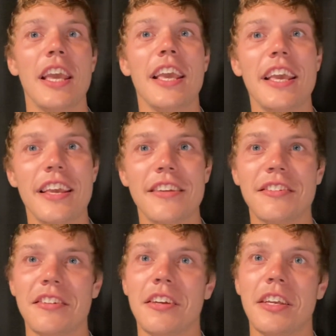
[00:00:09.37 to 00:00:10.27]

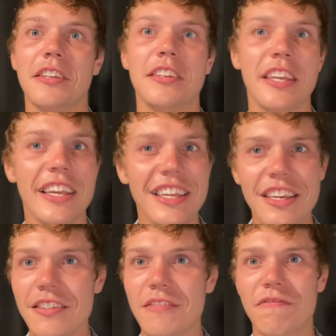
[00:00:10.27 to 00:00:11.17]
is
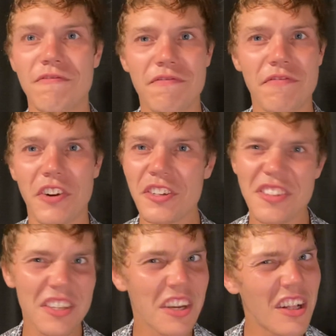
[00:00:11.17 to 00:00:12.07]
tenea's
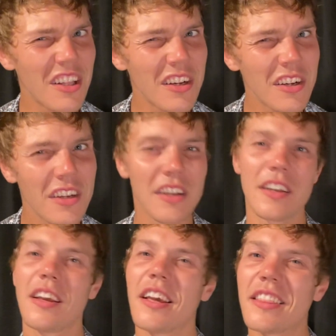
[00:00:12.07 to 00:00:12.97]
versicolor.
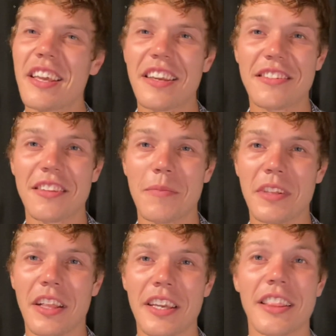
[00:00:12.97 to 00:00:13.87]
I think it's
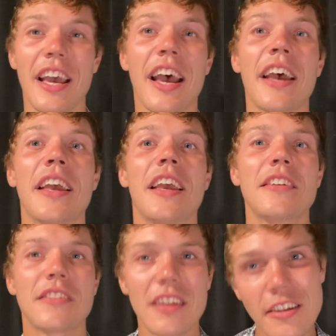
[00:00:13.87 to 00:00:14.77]
something like that.
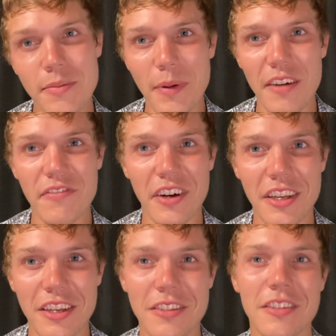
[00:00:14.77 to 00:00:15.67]
Sunspot
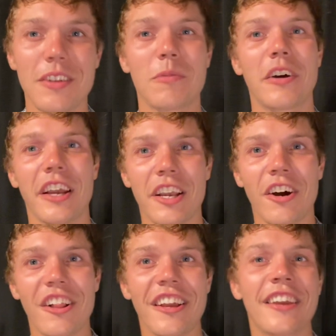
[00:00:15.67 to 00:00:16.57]
fungus, what I
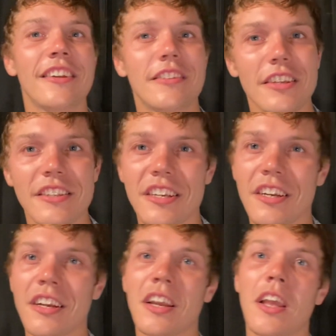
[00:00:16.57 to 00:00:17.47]
call it. It's
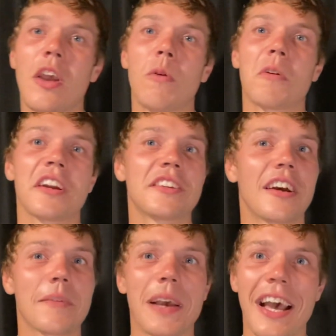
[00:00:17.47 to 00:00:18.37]
easier. We're going to
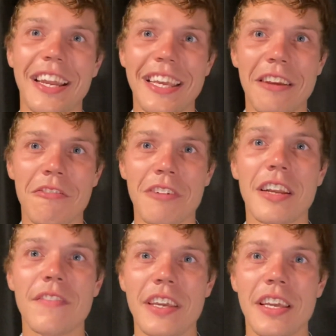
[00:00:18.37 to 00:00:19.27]
talk about how to get
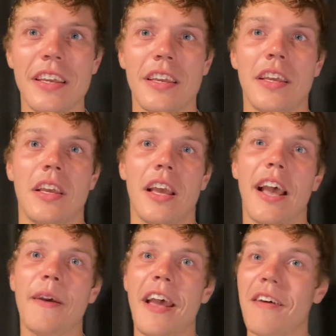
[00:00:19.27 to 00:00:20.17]
rid of it.
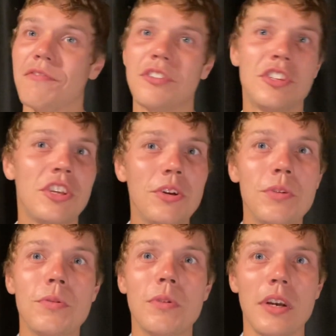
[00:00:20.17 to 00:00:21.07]
I have
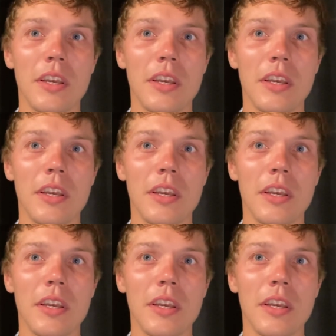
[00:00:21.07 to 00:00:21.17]
two